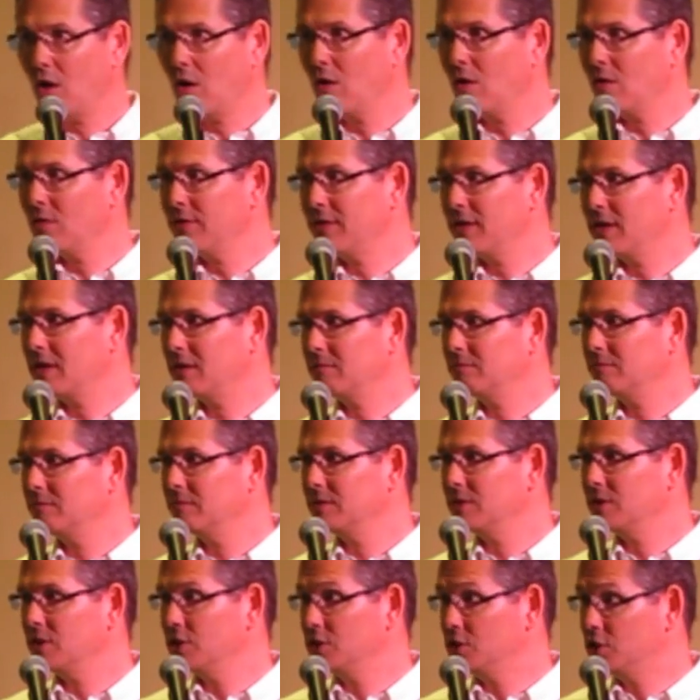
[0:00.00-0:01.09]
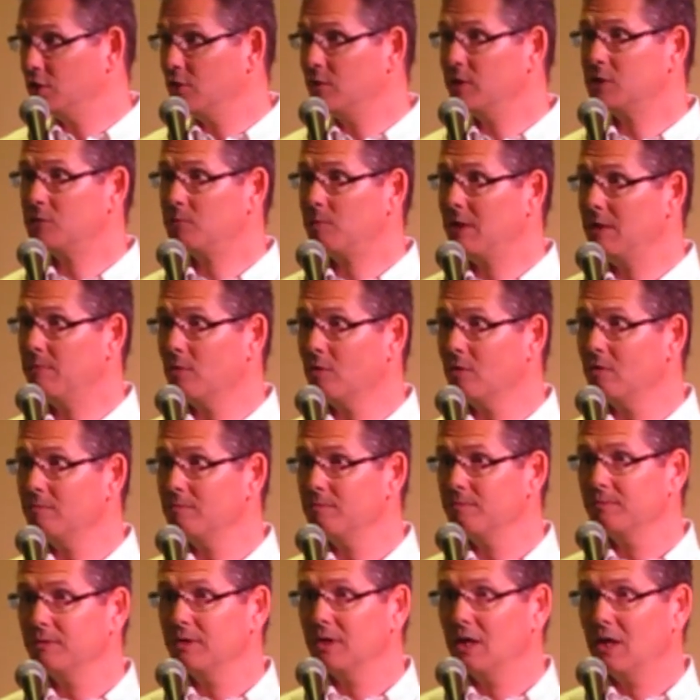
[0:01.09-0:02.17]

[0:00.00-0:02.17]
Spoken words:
all the Jewish people.